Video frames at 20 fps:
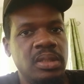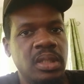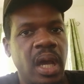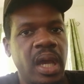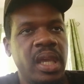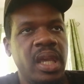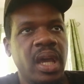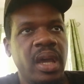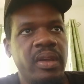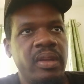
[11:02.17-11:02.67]

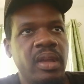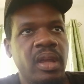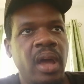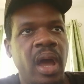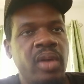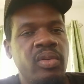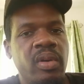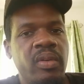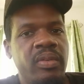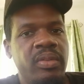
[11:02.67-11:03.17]
I
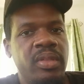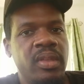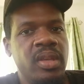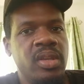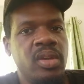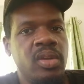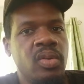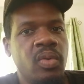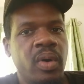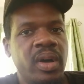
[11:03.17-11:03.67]
don't even
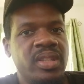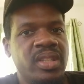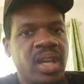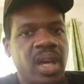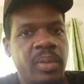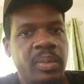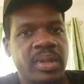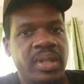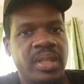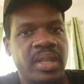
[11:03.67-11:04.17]
think you know what
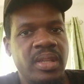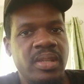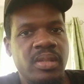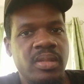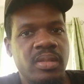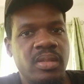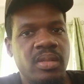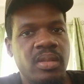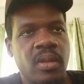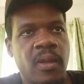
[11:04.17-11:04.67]
time it
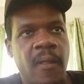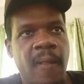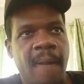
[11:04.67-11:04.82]
is.